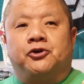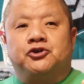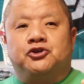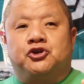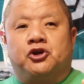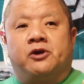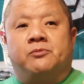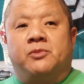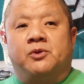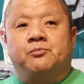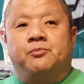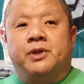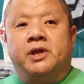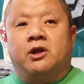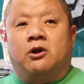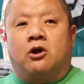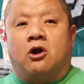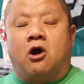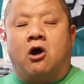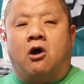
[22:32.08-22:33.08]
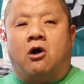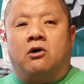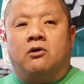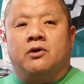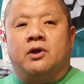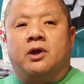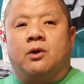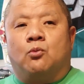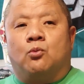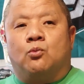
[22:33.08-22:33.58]
German beer hall,
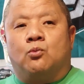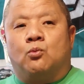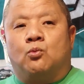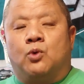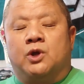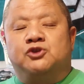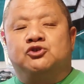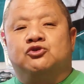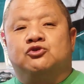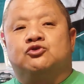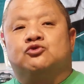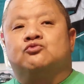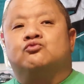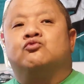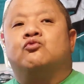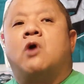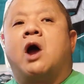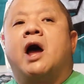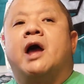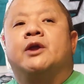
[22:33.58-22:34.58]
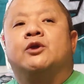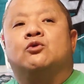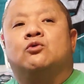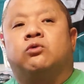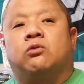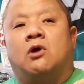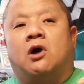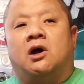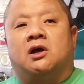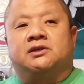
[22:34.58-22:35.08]
which is right
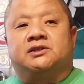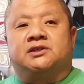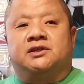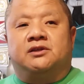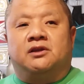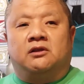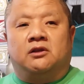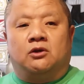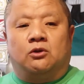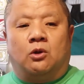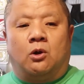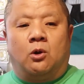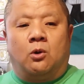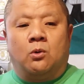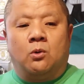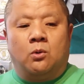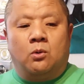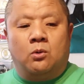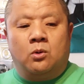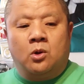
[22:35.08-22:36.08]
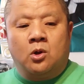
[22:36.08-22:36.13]
across the little